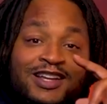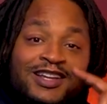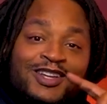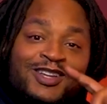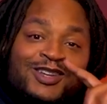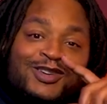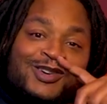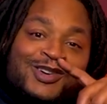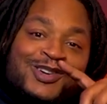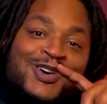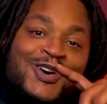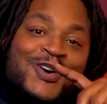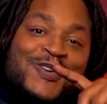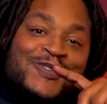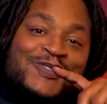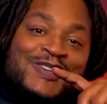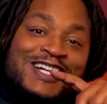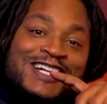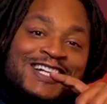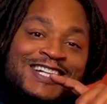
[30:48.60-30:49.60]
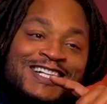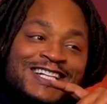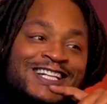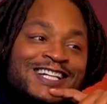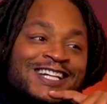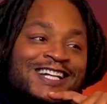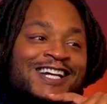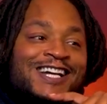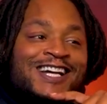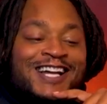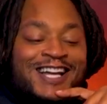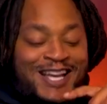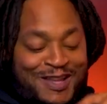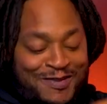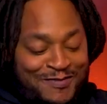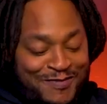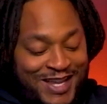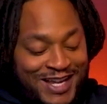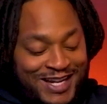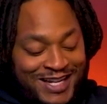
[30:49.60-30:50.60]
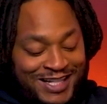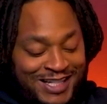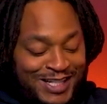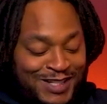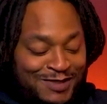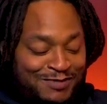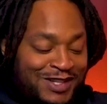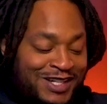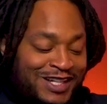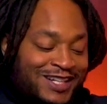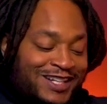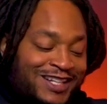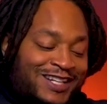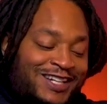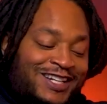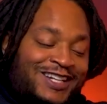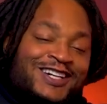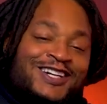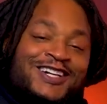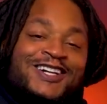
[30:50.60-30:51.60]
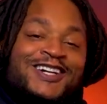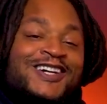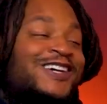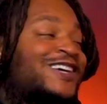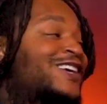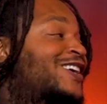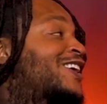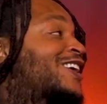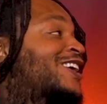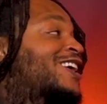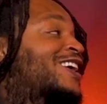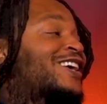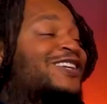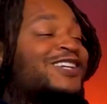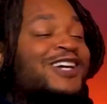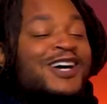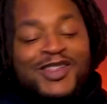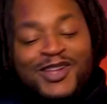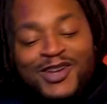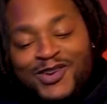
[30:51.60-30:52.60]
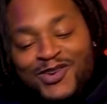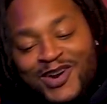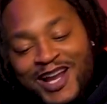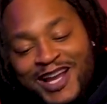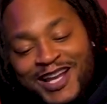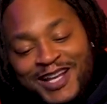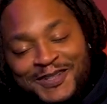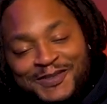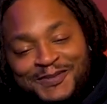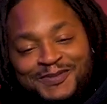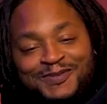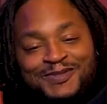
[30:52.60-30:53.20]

You're a cold man. Hey, man, this has been another great